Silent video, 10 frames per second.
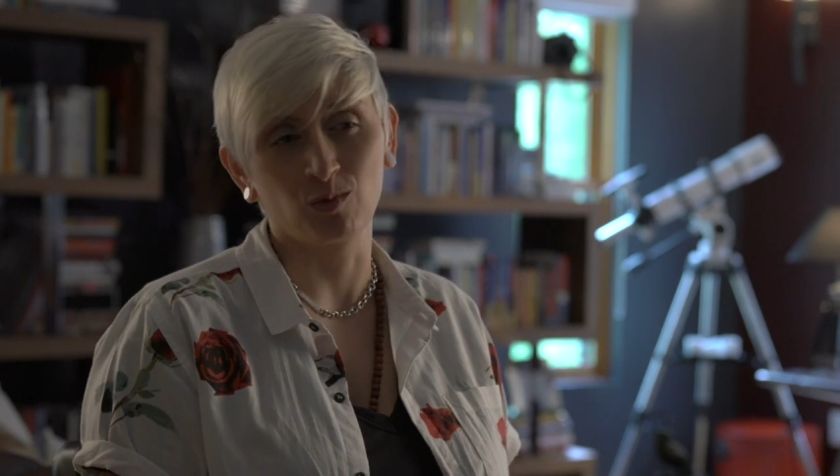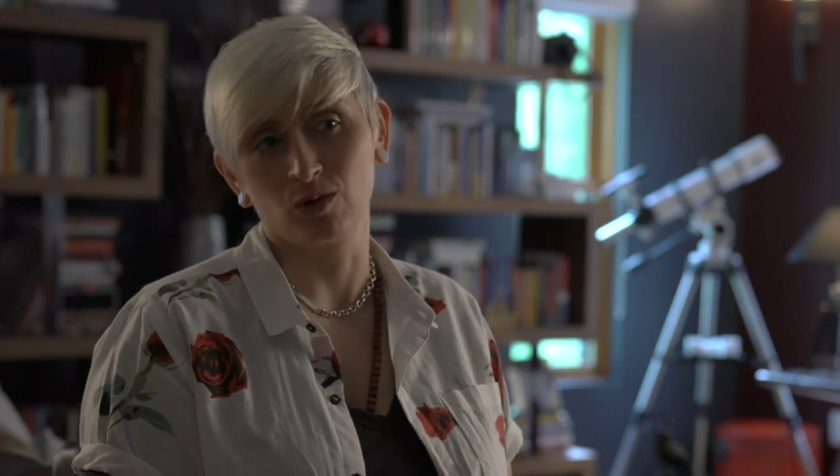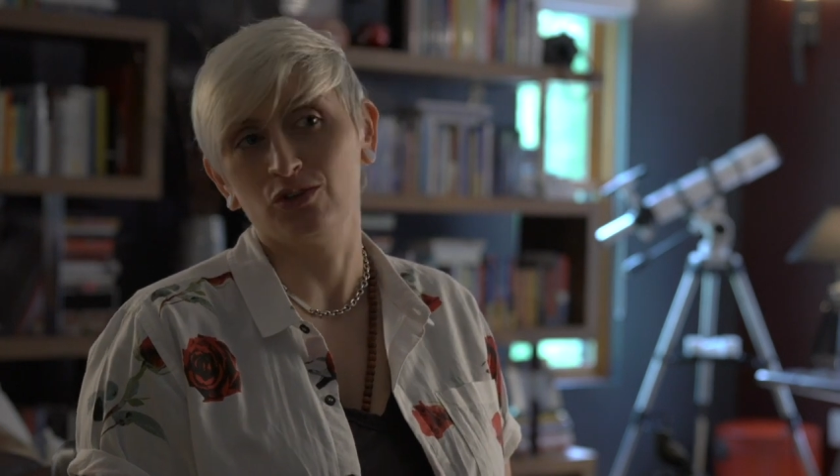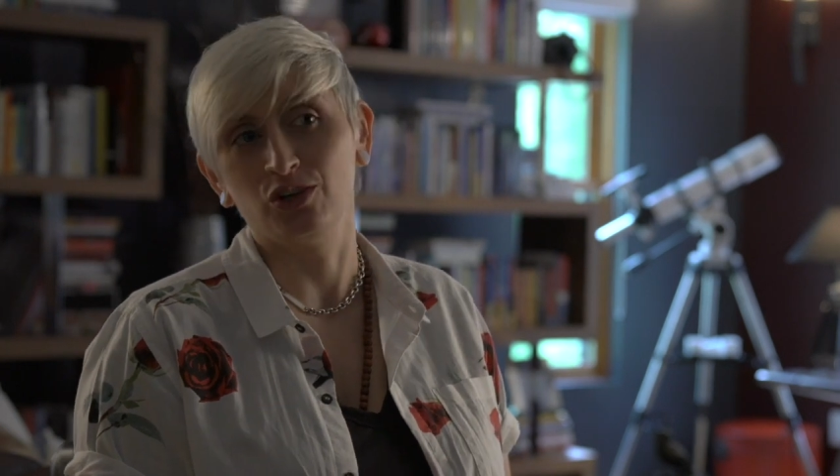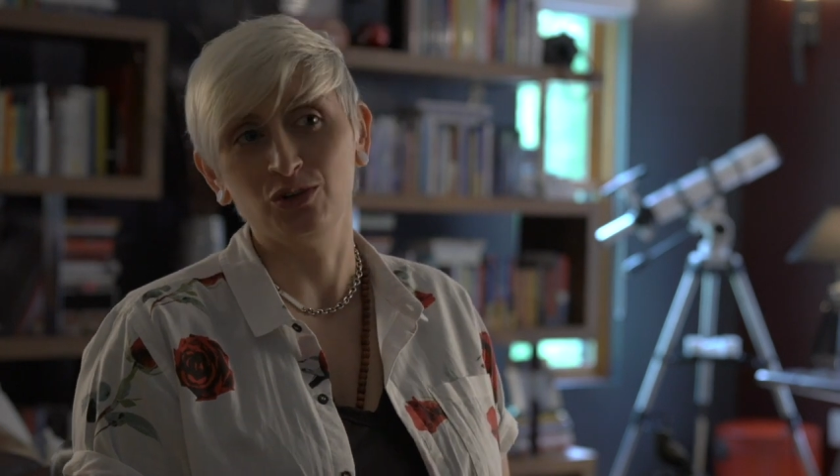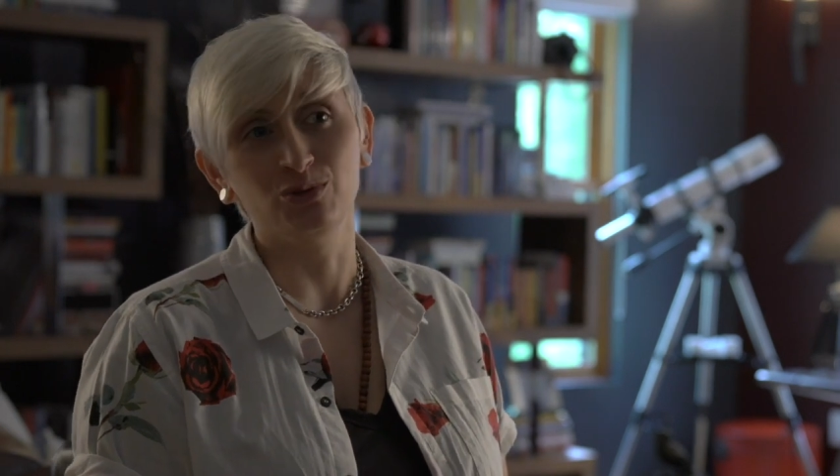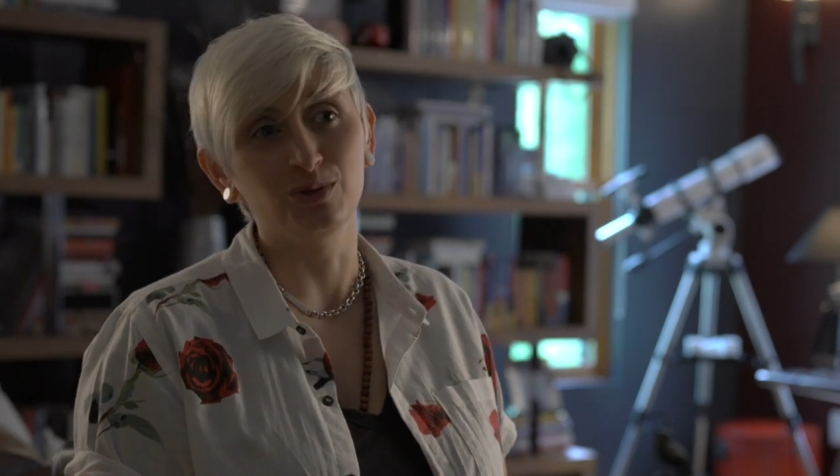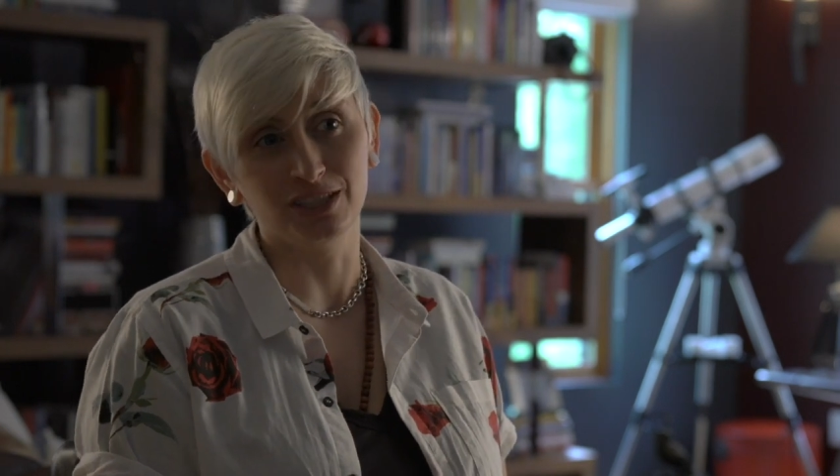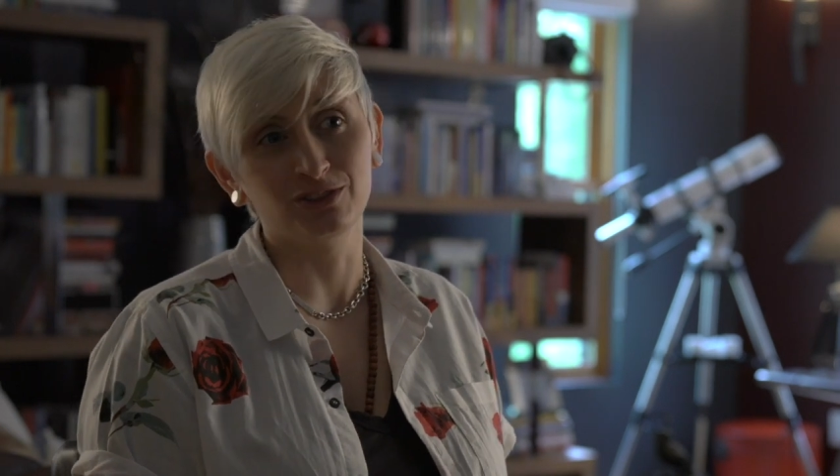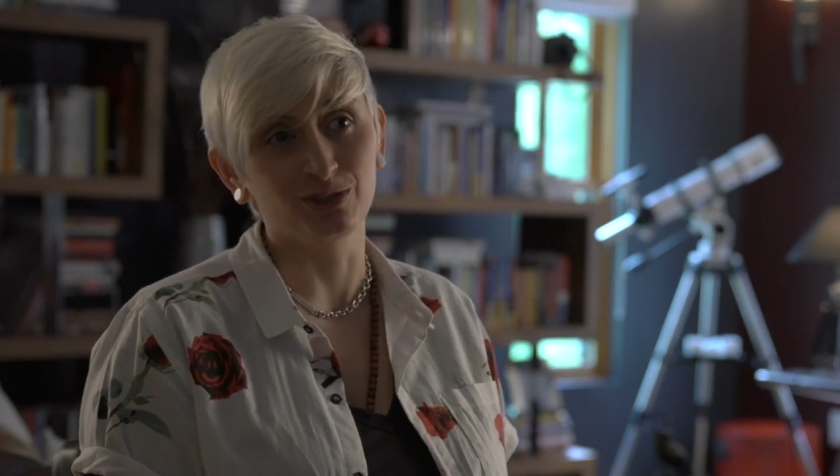world that you
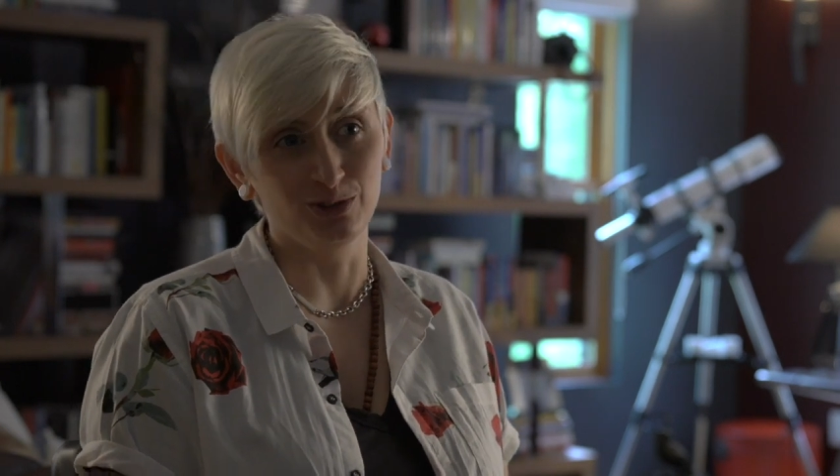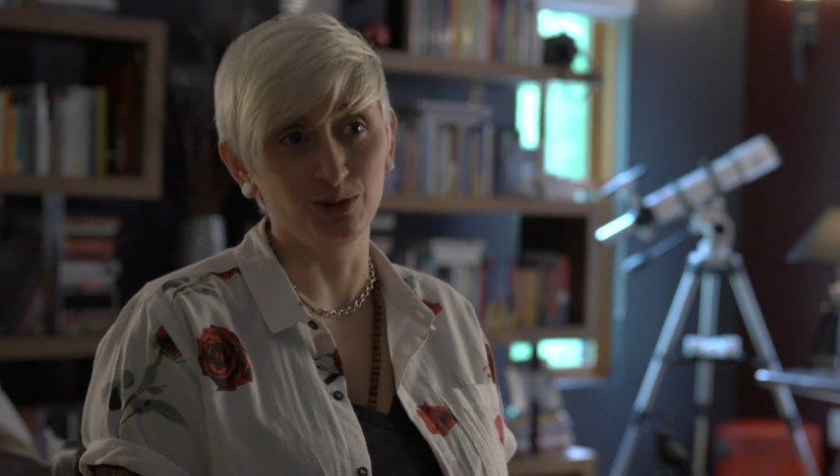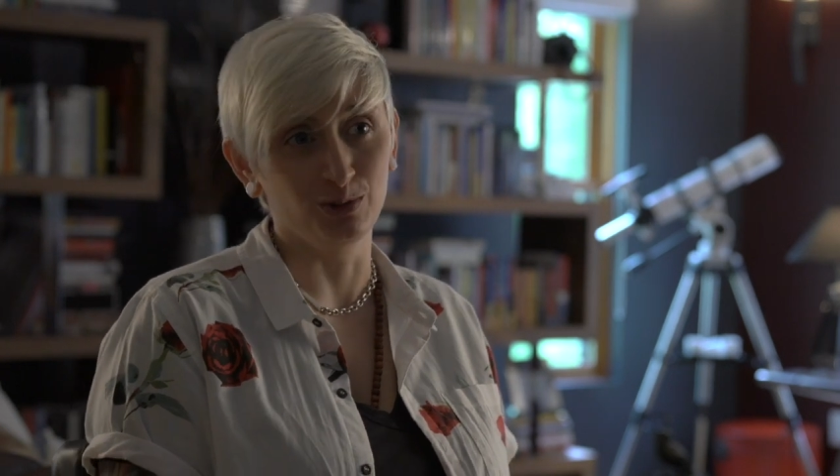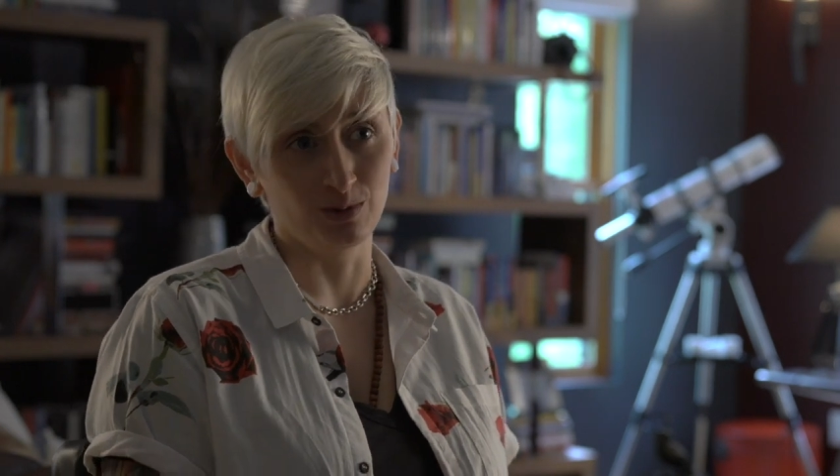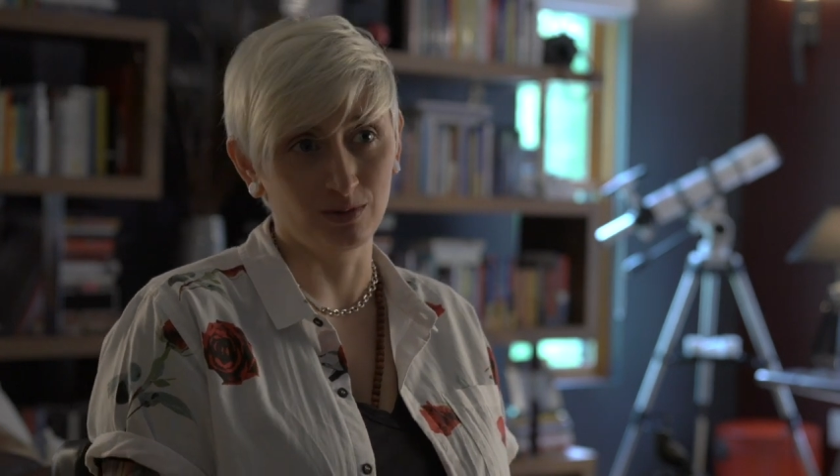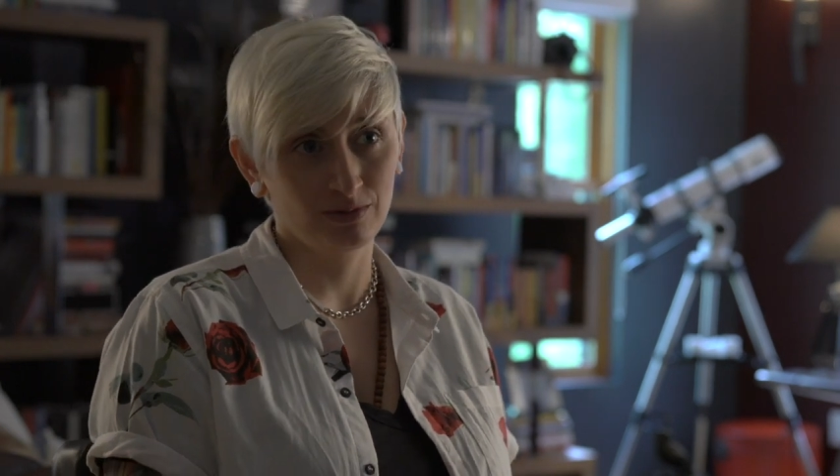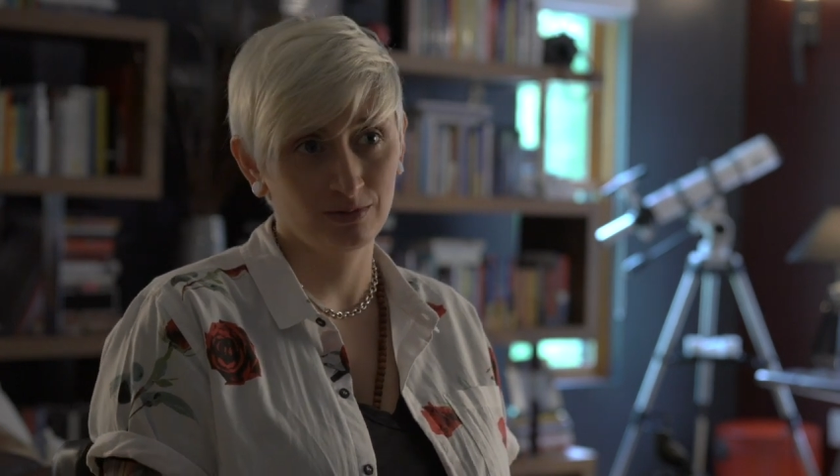need to do